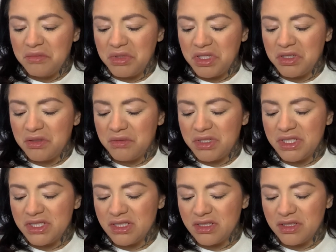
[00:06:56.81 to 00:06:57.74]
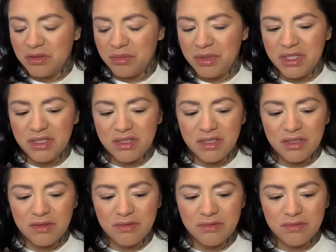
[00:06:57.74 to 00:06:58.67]
Louise a little bit
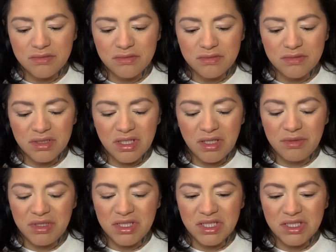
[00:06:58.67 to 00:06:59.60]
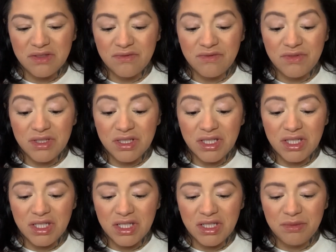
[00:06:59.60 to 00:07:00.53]
too. I mean, it doesn't feel
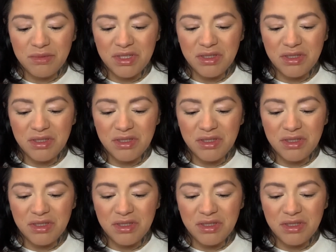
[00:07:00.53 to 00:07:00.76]
like it. P.